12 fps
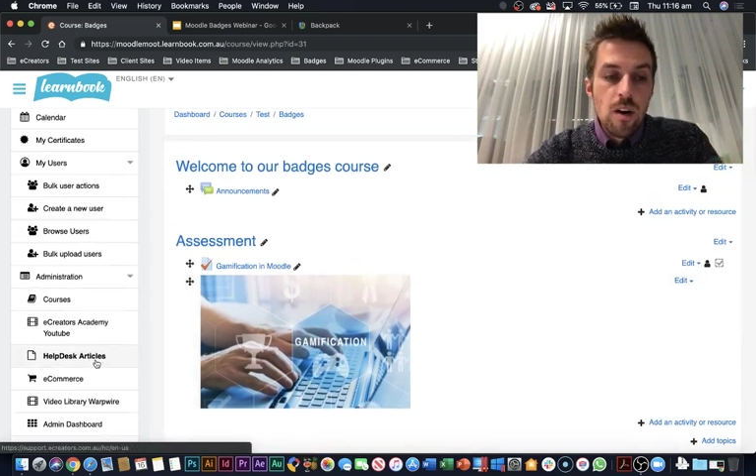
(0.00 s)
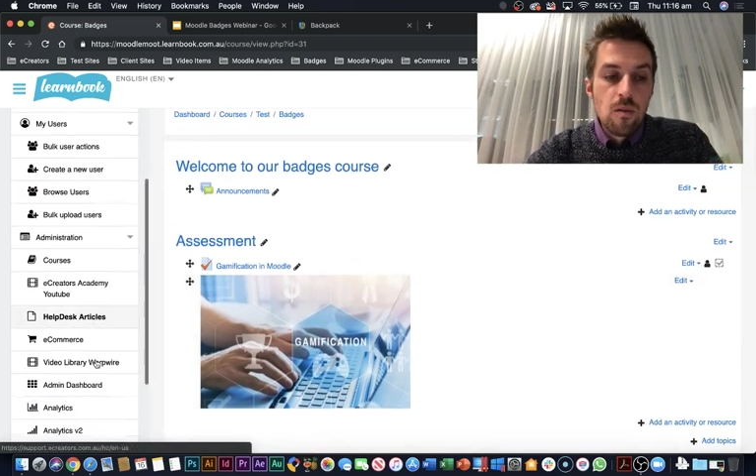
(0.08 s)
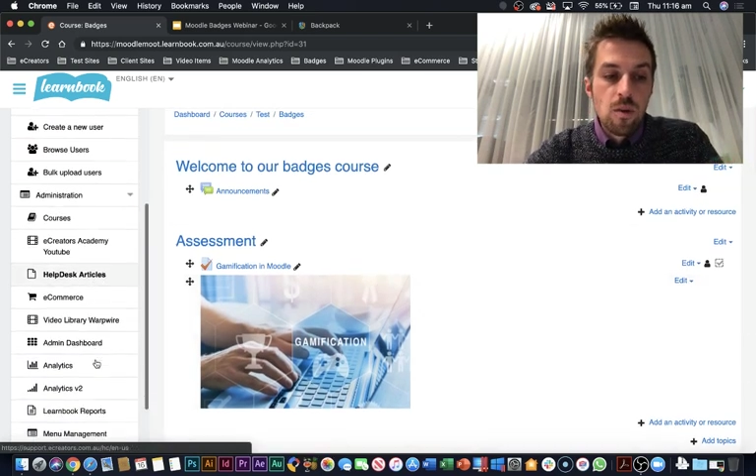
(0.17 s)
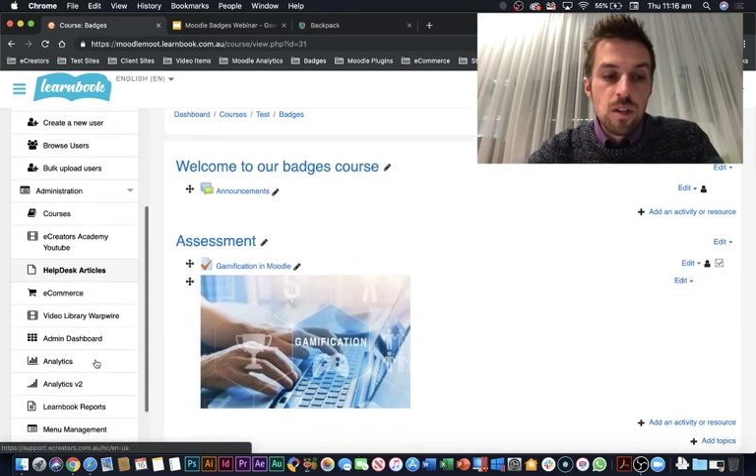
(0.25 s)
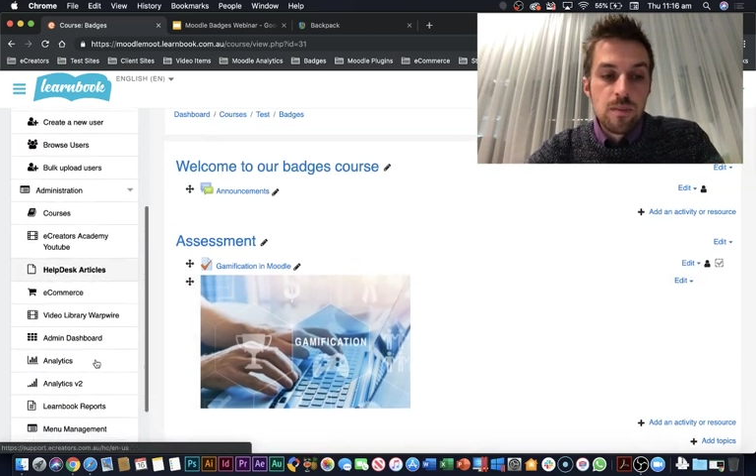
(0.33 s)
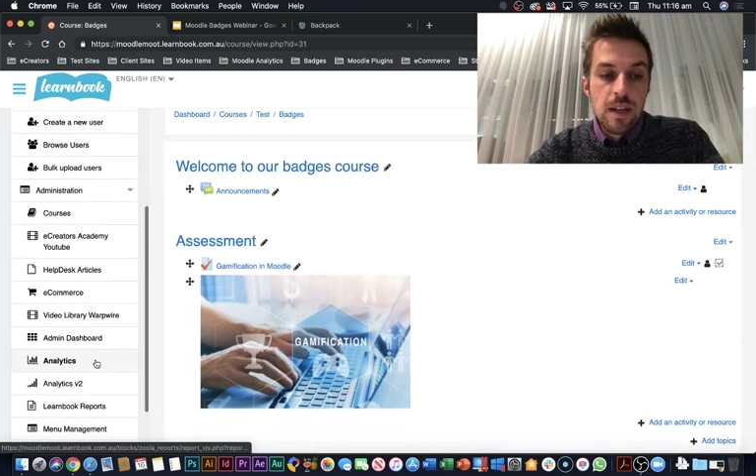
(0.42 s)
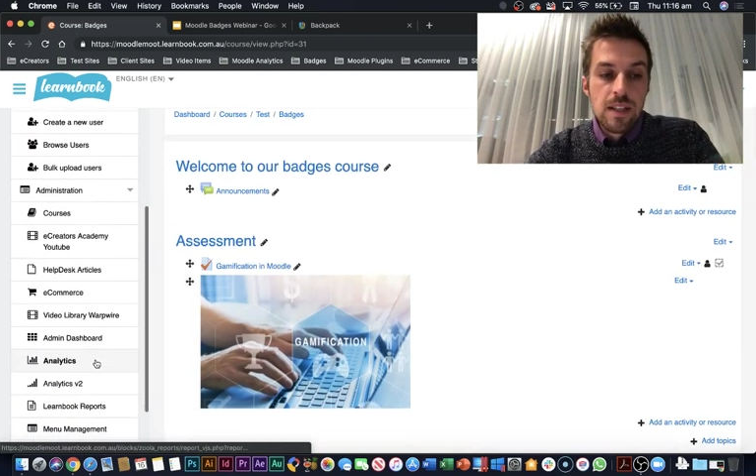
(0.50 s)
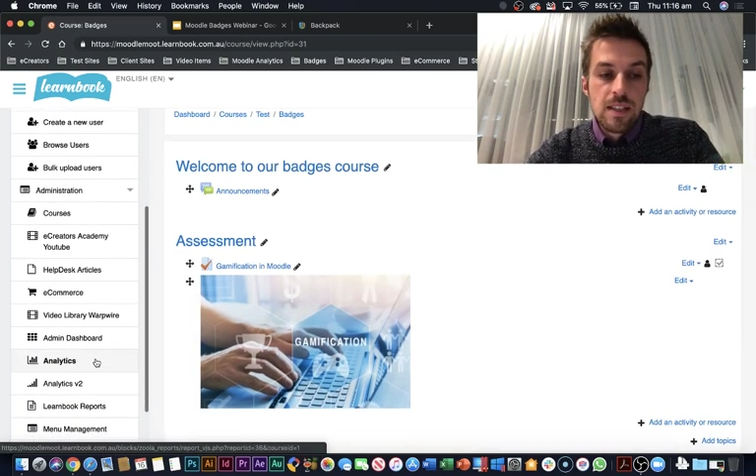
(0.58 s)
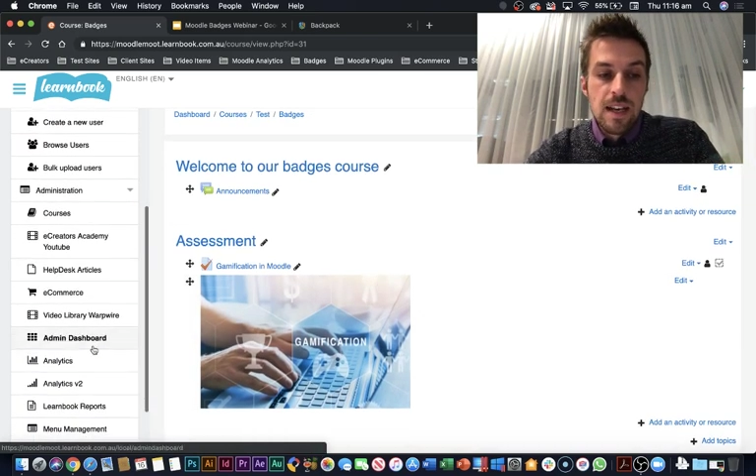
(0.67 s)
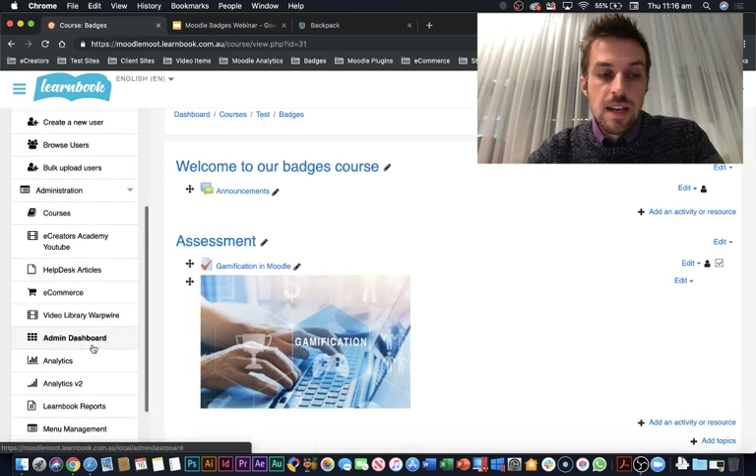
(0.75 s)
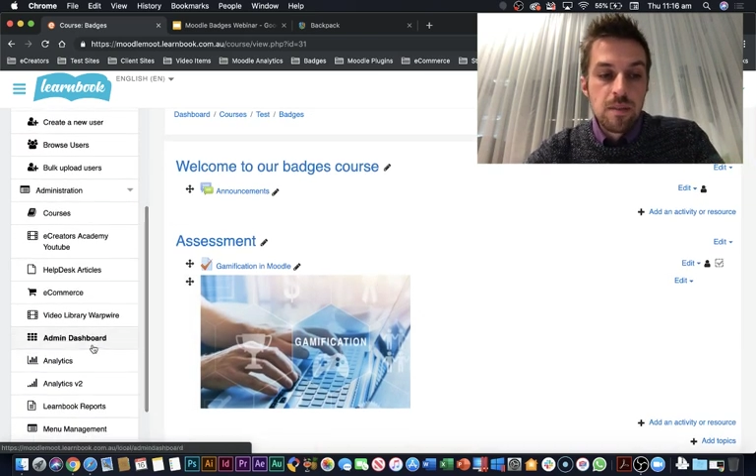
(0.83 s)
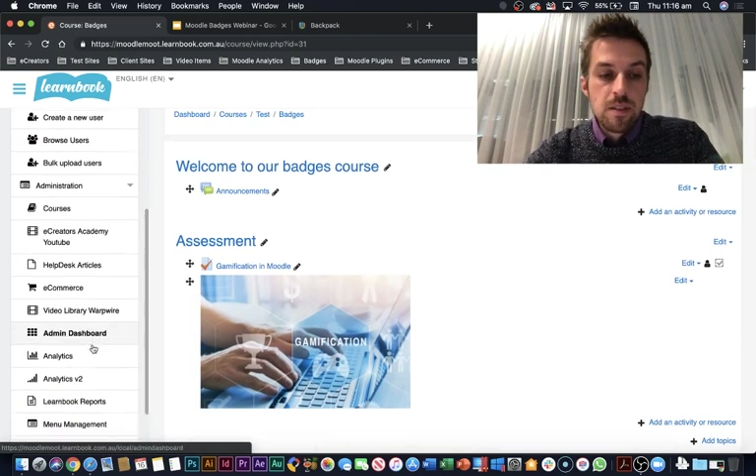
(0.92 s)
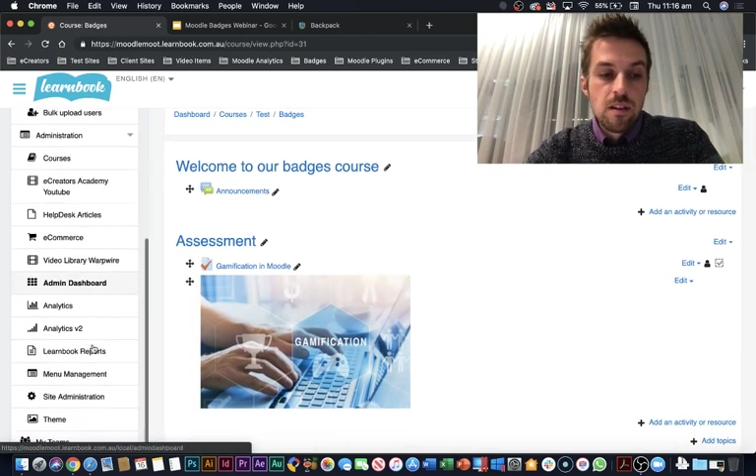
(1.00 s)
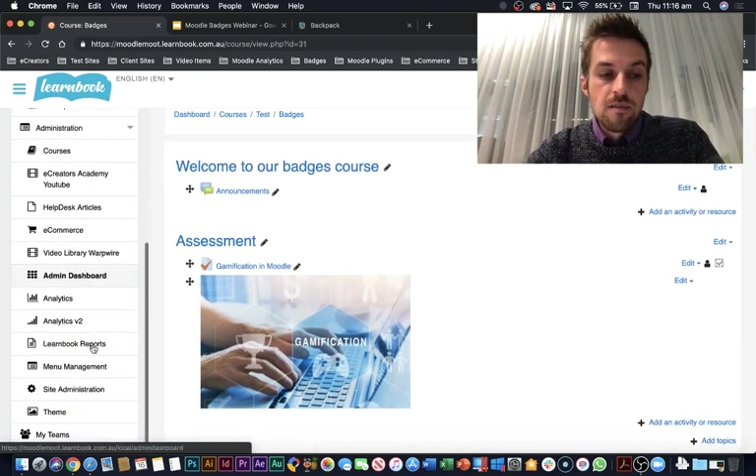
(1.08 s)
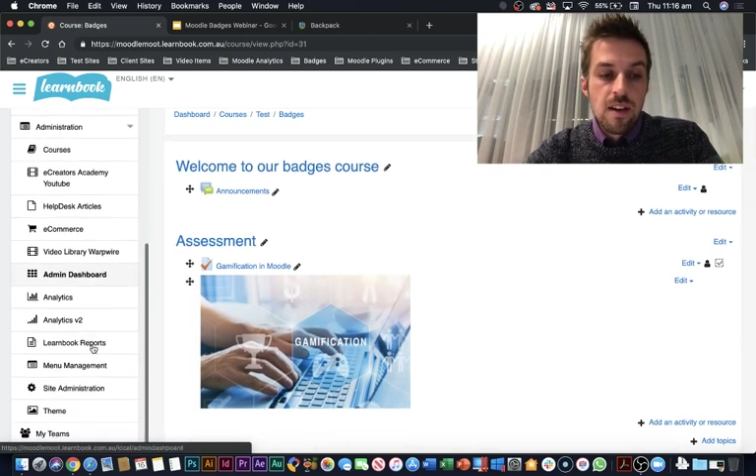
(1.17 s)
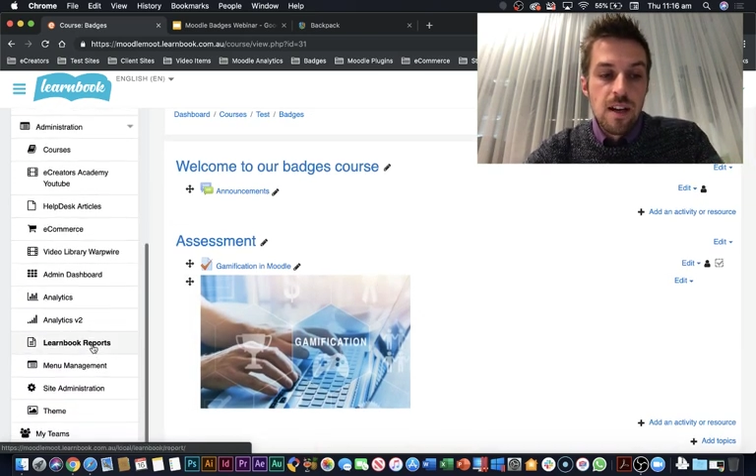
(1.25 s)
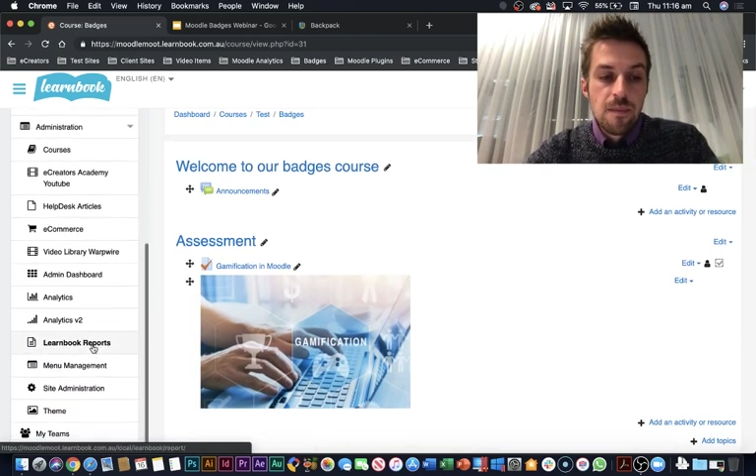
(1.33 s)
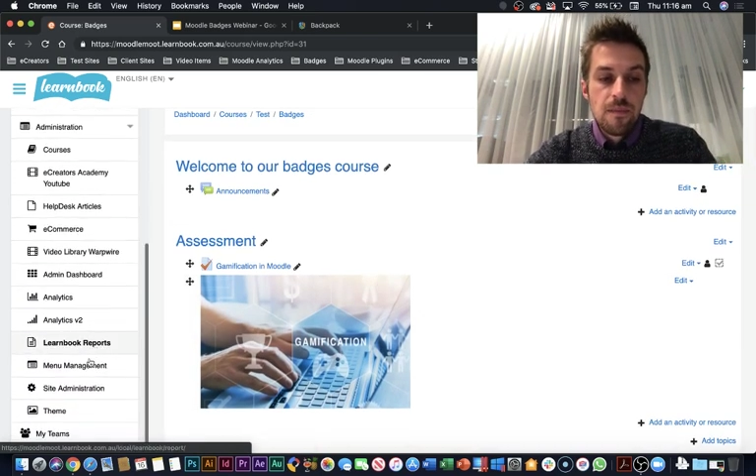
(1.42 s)
of what's been set up so
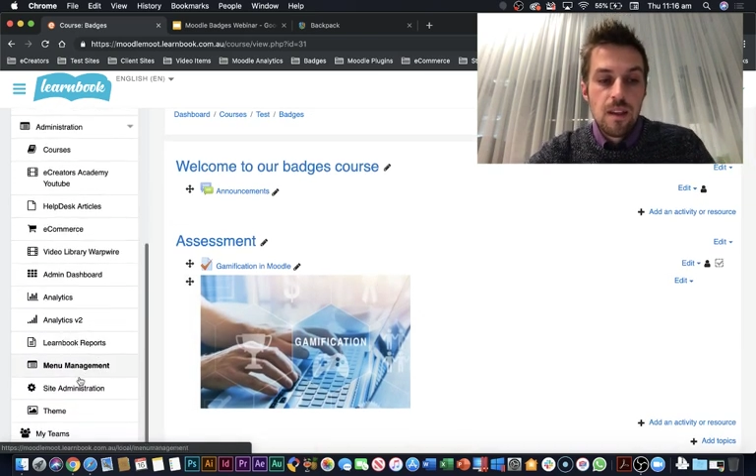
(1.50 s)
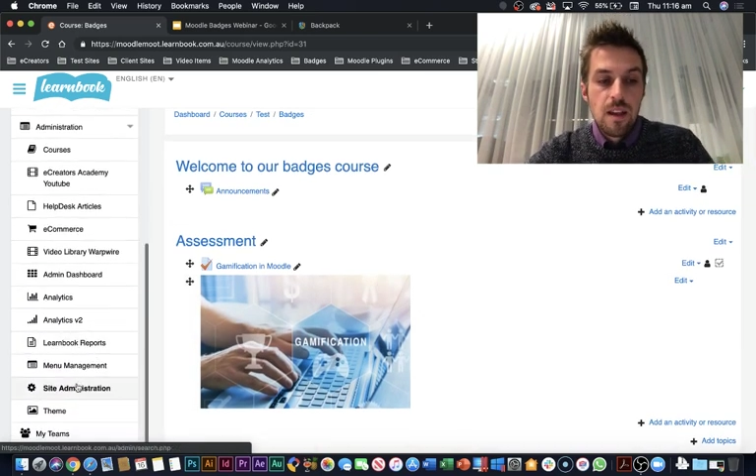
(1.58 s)
far.